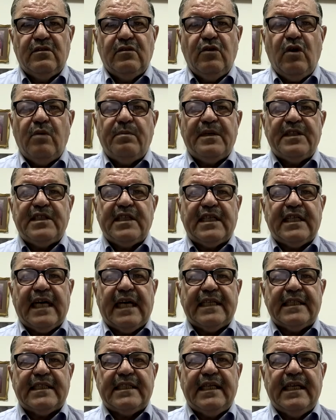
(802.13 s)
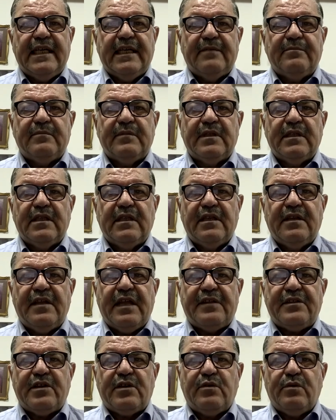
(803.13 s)
Nobody can claim
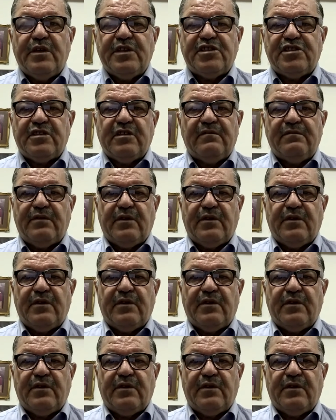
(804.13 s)
that the question,